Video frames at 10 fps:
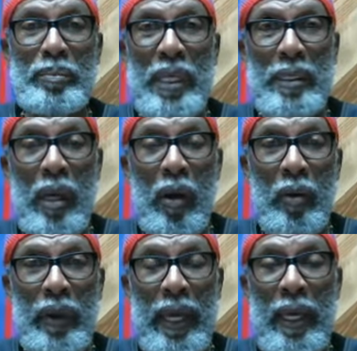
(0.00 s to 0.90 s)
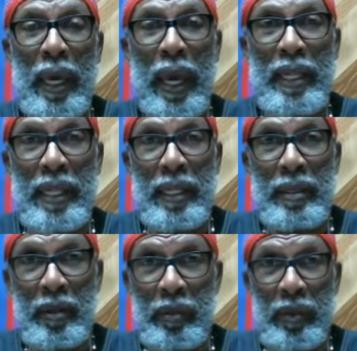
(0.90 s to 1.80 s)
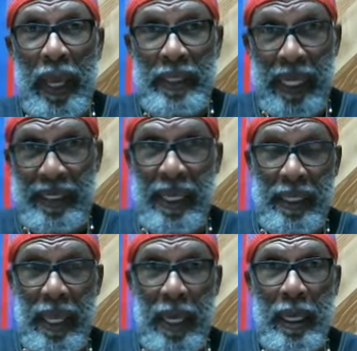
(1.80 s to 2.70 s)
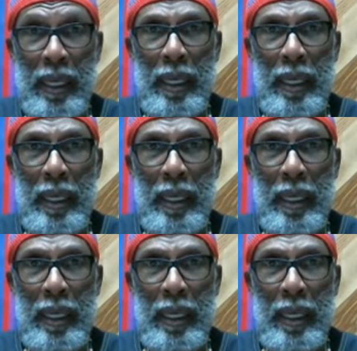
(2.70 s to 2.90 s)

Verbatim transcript: big dog, right? And then, you know, as I sat there,